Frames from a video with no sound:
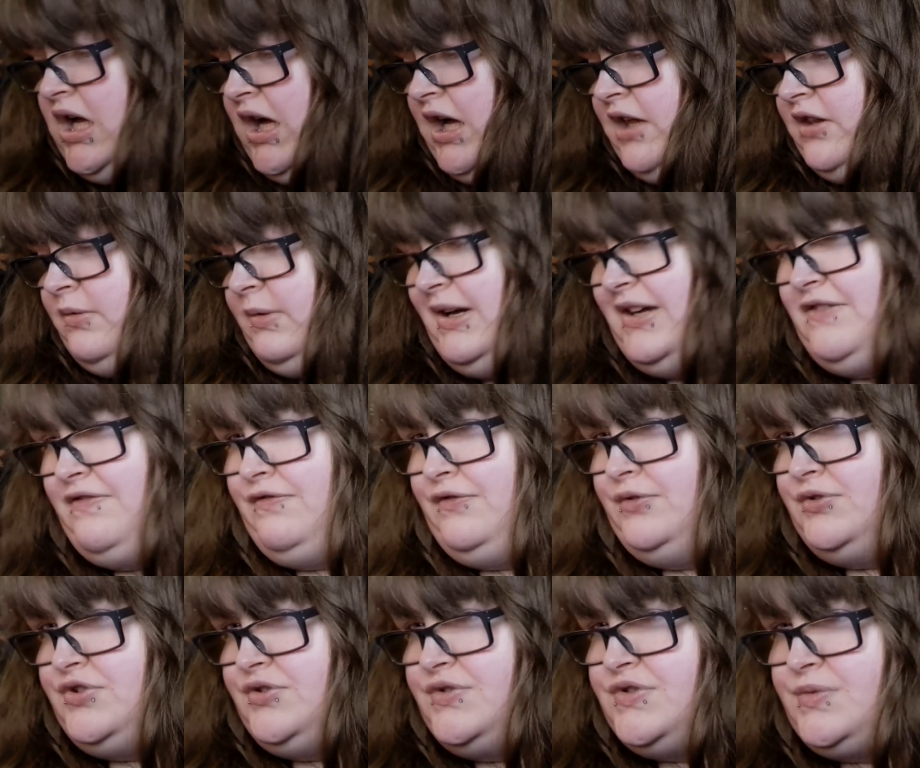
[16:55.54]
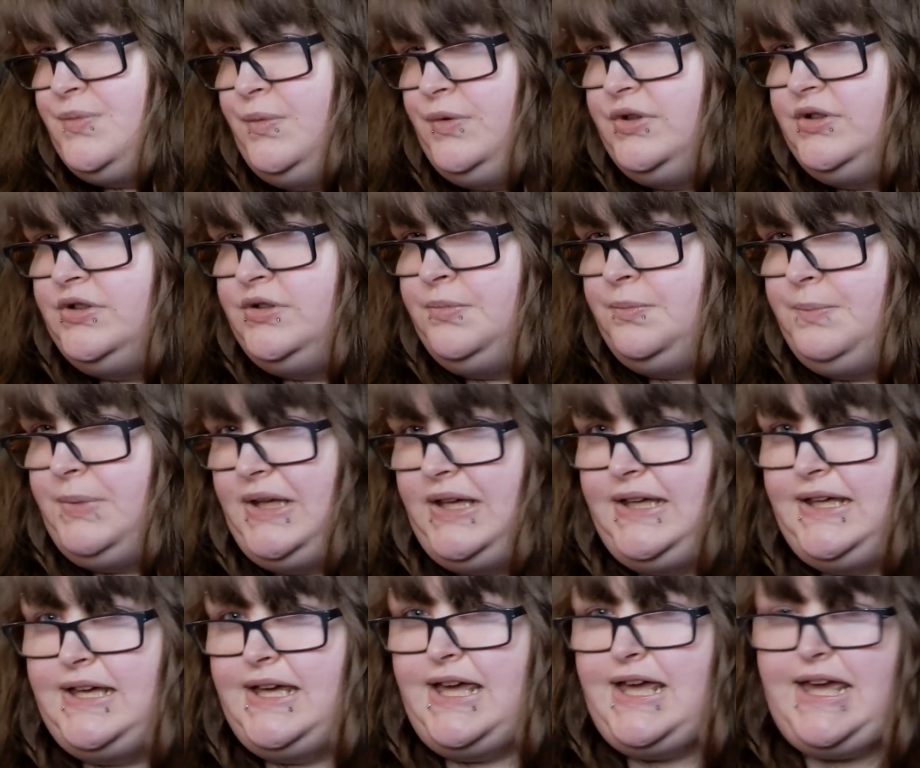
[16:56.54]
the way fruit juice would
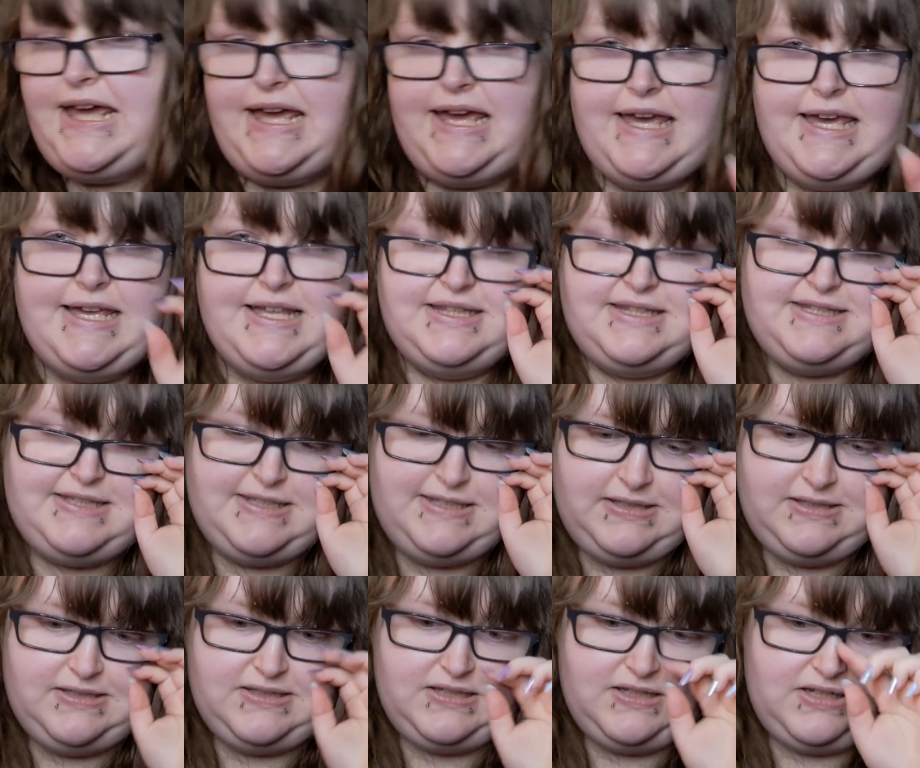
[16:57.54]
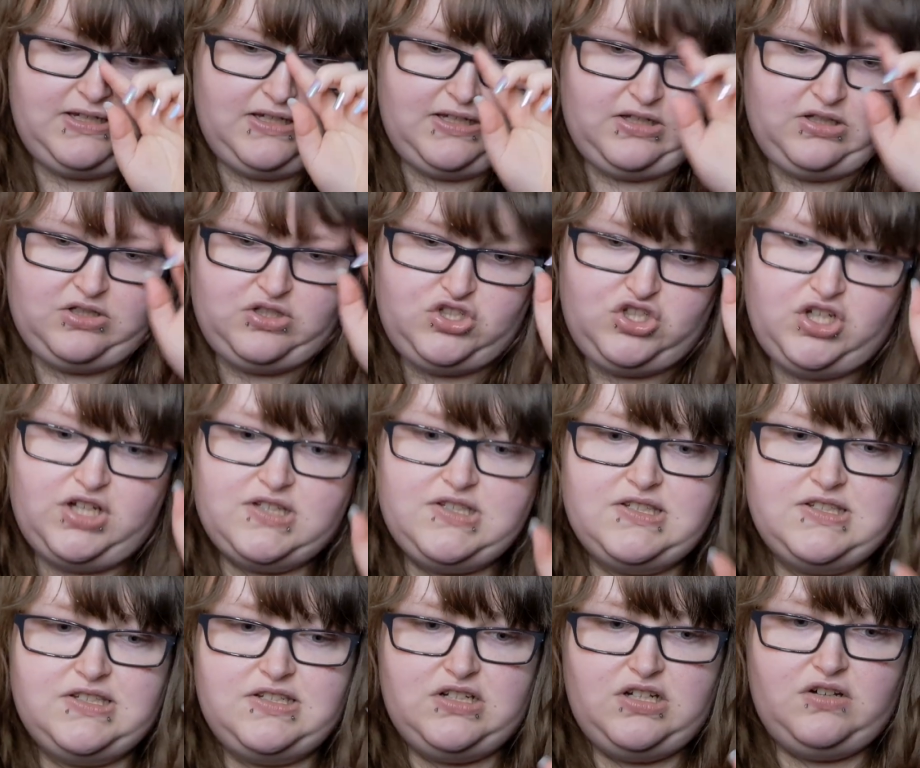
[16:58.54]
be. It's
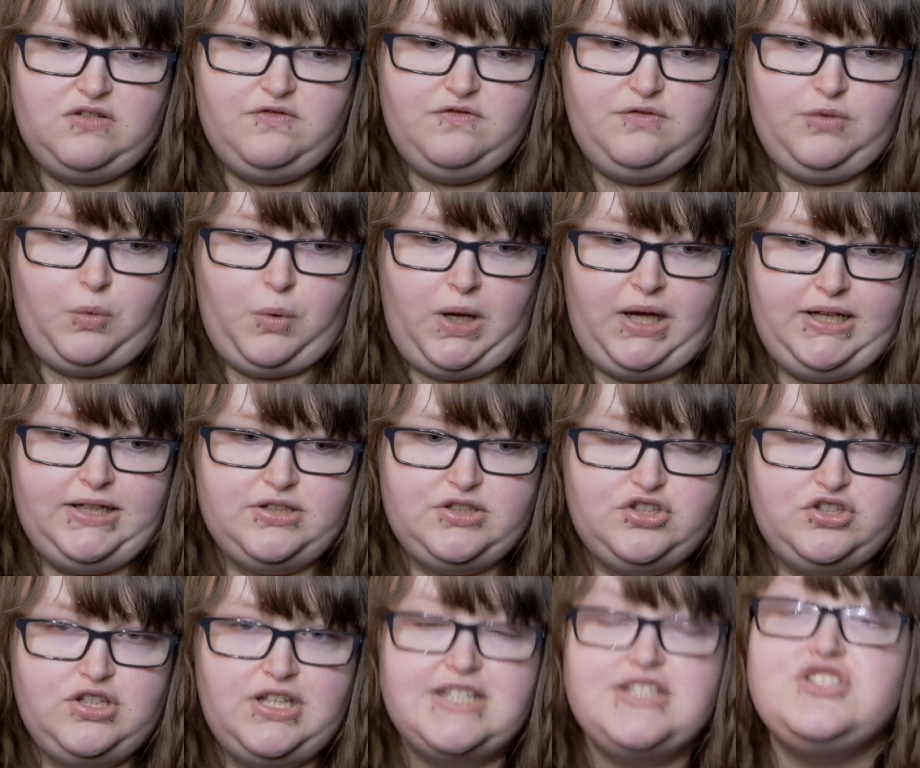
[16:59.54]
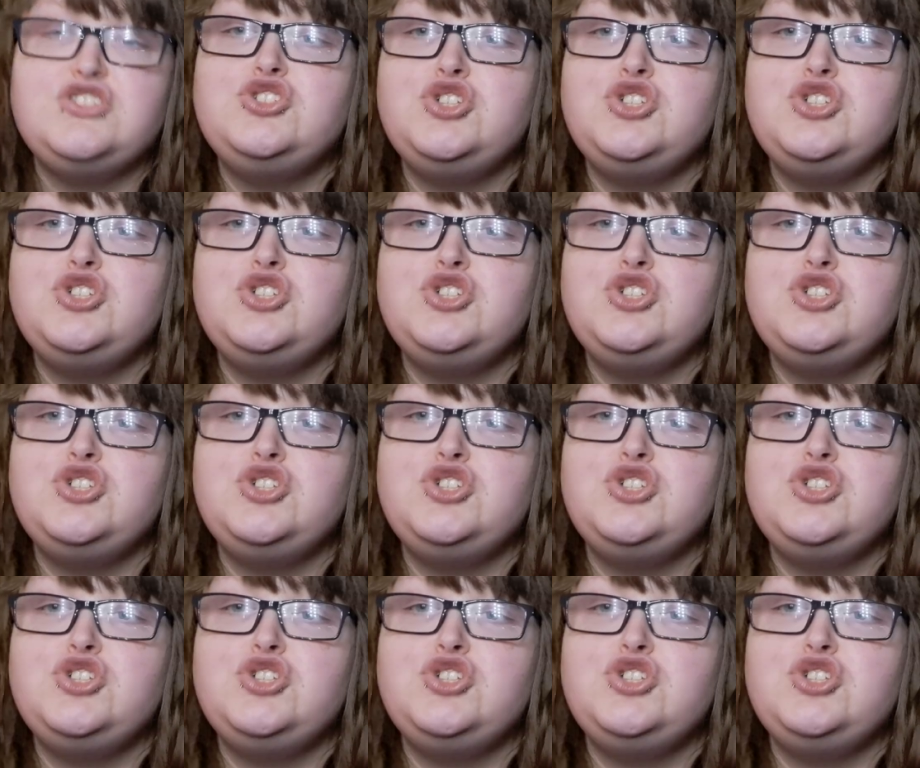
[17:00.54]
just quite, it's